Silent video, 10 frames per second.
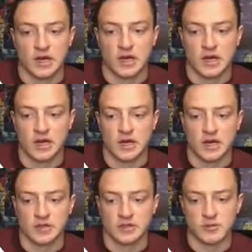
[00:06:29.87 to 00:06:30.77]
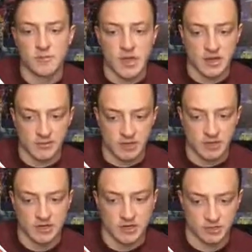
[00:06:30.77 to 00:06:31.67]
This one,
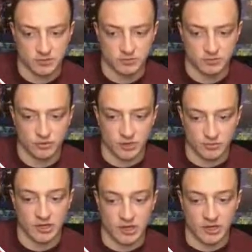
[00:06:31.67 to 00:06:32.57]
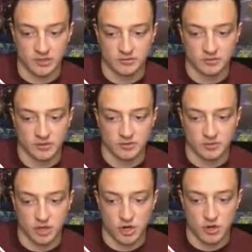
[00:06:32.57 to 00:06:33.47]
maybe. This one, probably, yeah. This
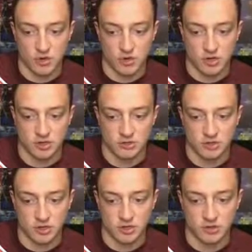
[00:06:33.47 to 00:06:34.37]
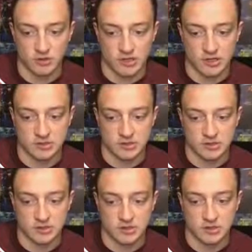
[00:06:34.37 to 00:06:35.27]
one, no. No,
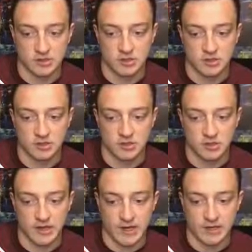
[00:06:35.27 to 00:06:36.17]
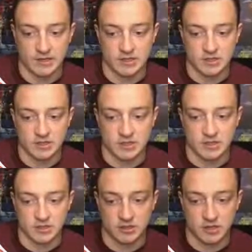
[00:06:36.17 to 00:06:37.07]
yes. Yes,
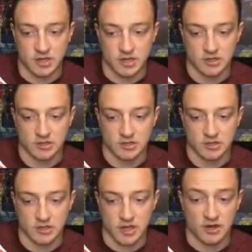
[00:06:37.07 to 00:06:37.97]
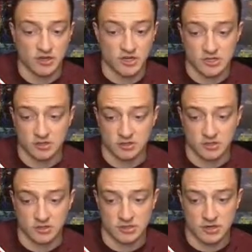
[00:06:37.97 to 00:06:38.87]
okay. And you could test all
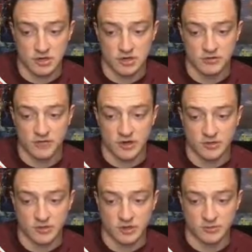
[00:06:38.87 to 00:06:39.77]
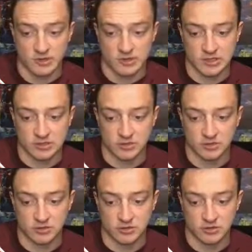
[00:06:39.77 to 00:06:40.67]
these. Funnels don't make sense to
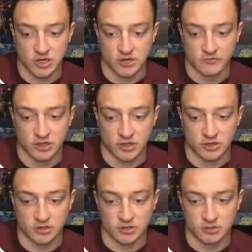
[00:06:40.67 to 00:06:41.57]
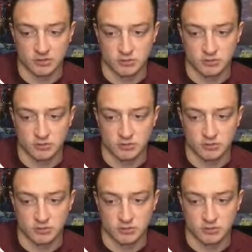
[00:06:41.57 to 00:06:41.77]
cold traffic.